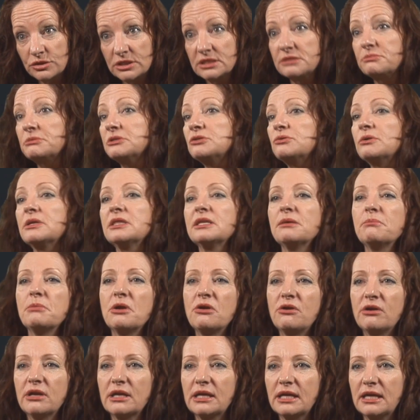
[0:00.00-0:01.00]
It's between the
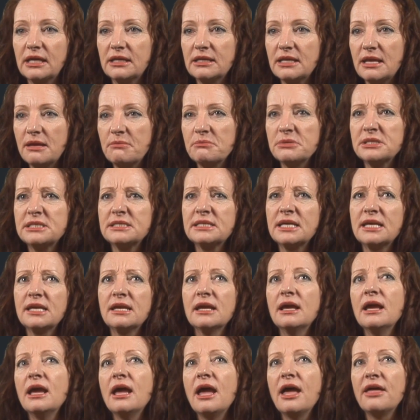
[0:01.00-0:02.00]
American embassy,
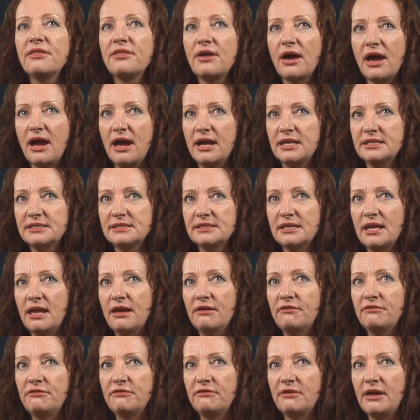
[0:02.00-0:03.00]
the
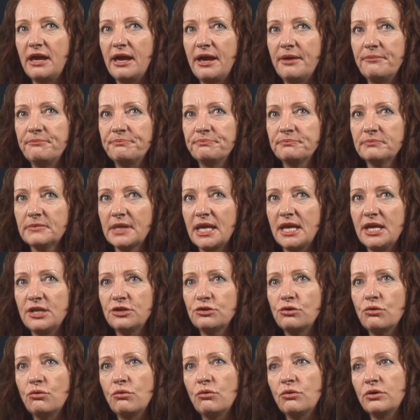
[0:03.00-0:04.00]
ISAF
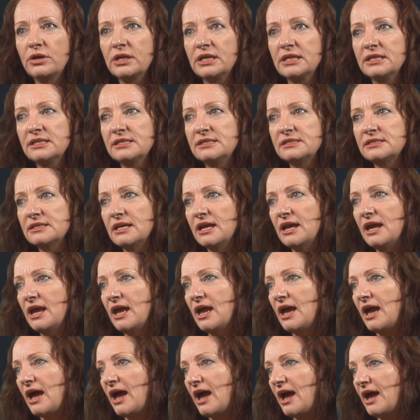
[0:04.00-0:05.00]
headquarters,
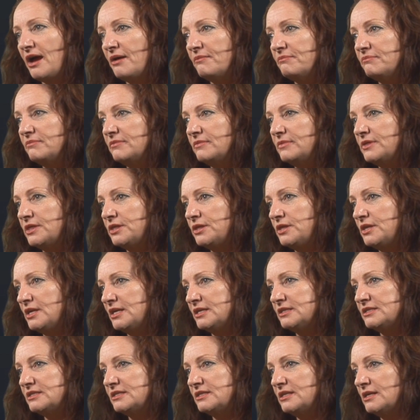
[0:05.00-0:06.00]

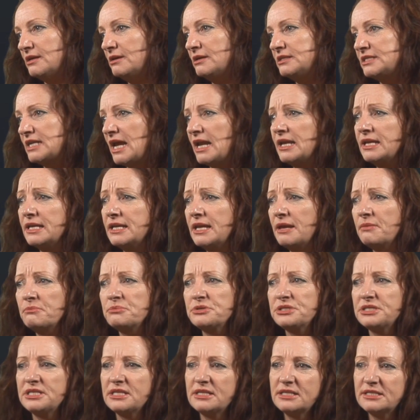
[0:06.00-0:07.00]
there's the Italian
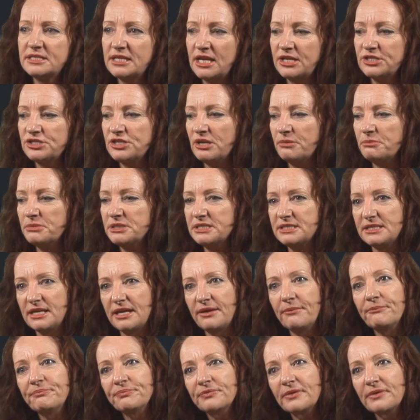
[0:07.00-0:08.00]
embassy, the Dutch embassy.